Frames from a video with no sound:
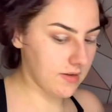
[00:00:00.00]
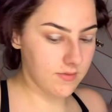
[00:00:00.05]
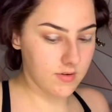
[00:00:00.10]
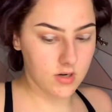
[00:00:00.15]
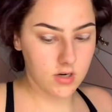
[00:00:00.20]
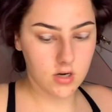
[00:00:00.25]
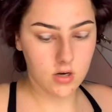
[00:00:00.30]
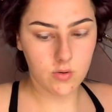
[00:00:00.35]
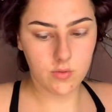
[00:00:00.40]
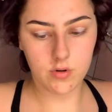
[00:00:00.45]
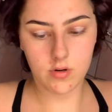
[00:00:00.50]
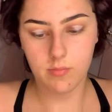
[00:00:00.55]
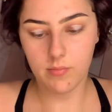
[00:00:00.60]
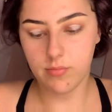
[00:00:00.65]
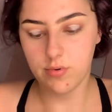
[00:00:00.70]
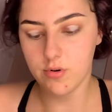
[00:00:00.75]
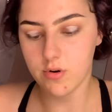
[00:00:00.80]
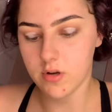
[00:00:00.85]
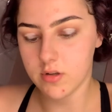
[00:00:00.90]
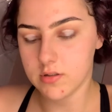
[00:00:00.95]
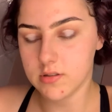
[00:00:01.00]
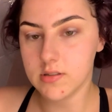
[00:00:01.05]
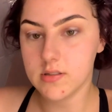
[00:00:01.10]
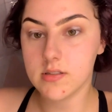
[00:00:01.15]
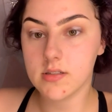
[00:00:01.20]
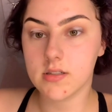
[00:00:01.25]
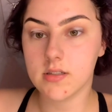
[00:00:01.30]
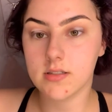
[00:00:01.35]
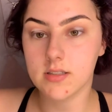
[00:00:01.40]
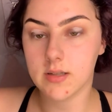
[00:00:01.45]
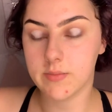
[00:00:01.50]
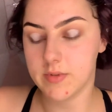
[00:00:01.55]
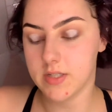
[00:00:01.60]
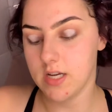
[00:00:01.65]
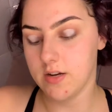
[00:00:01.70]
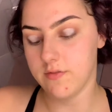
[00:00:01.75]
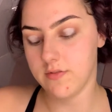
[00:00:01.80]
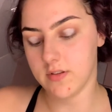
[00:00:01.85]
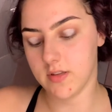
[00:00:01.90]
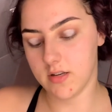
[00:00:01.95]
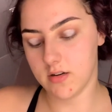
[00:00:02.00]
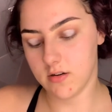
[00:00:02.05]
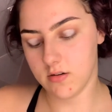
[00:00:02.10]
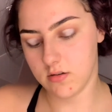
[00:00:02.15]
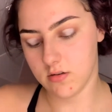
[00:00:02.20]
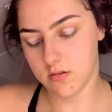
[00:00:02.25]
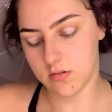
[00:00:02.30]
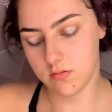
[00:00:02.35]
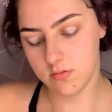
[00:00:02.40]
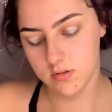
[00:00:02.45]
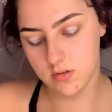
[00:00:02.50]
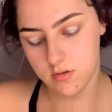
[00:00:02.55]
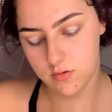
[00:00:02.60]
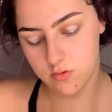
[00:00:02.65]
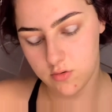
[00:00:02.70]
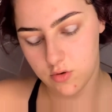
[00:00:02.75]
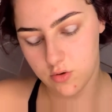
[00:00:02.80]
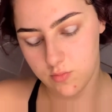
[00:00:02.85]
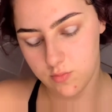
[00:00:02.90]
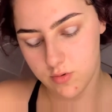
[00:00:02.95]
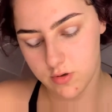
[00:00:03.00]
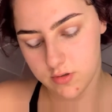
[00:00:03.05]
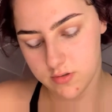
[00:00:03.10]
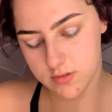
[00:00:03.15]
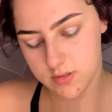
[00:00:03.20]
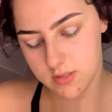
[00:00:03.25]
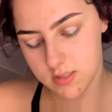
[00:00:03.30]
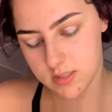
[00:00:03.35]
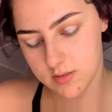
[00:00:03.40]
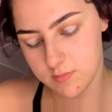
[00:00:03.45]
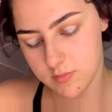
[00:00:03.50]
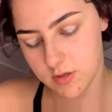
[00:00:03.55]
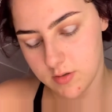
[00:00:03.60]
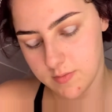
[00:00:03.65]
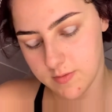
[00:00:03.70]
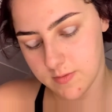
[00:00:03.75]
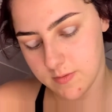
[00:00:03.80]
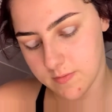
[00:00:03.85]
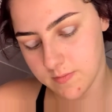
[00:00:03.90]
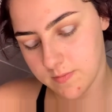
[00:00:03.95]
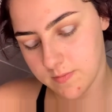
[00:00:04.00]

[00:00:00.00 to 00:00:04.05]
a golden bronze, because I'm definitely not golden or bronze at this moment.